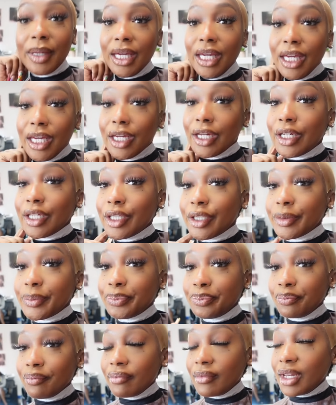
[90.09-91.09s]
here
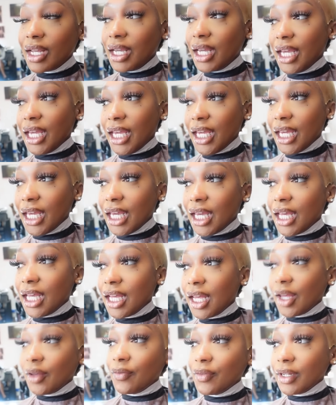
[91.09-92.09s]

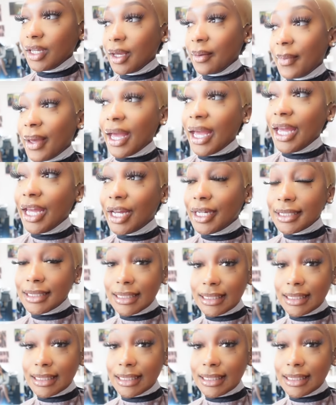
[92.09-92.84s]
and I'm finna get my hair